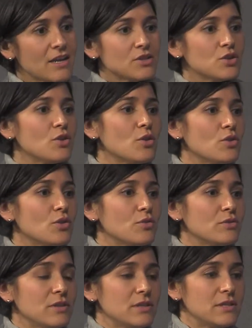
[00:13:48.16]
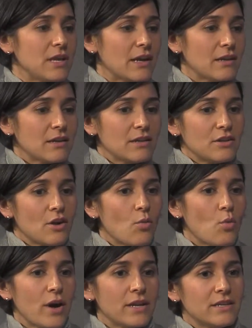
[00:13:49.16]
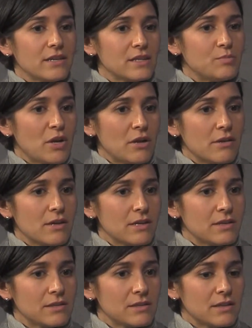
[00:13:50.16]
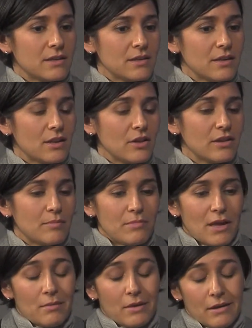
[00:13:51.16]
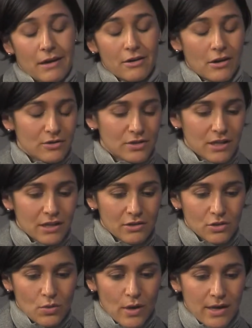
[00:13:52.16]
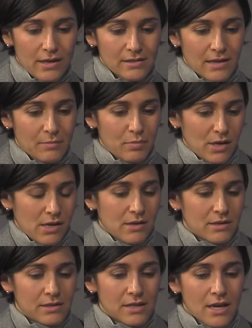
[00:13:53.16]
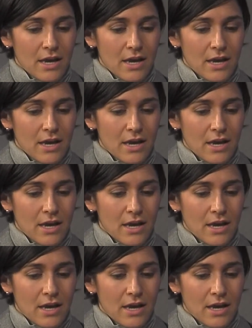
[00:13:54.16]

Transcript: so you technically don't want to experience, not maybe, I don't know, I was thinking, is that because